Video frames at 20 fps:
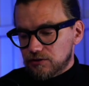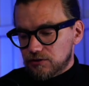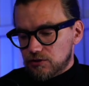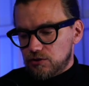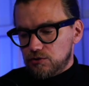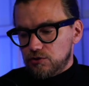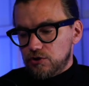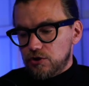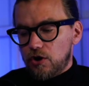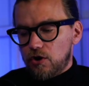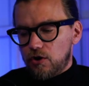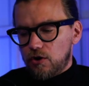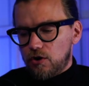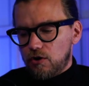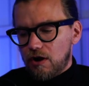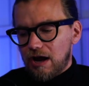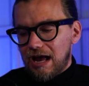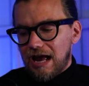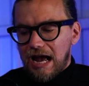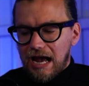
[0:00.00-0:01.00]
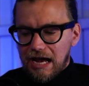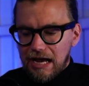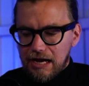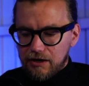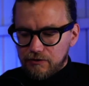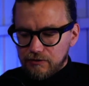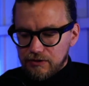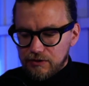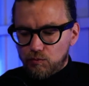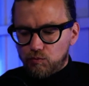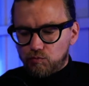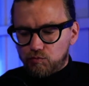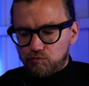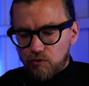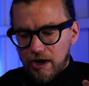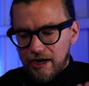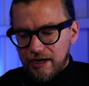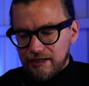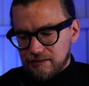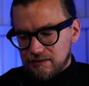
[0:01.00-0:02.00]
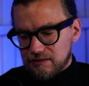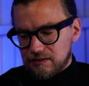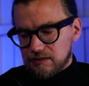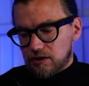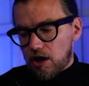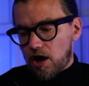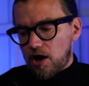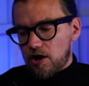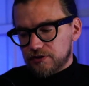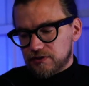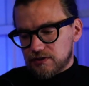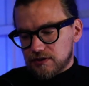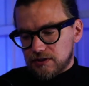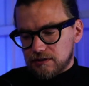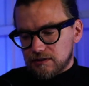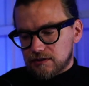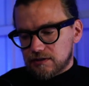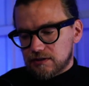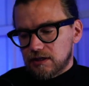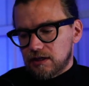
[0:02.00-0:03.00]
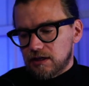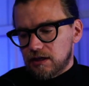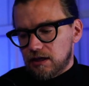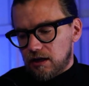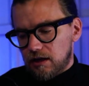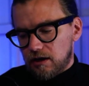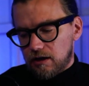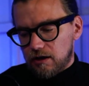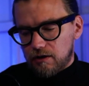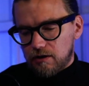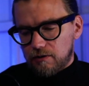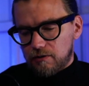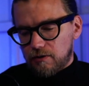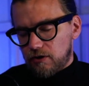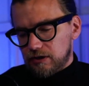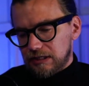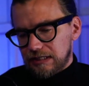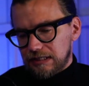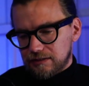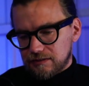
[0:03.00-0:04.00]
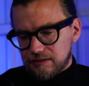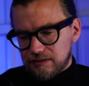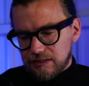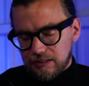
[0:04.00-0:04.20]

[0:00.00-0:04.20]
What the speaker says: to know how you write content on LinkedIn.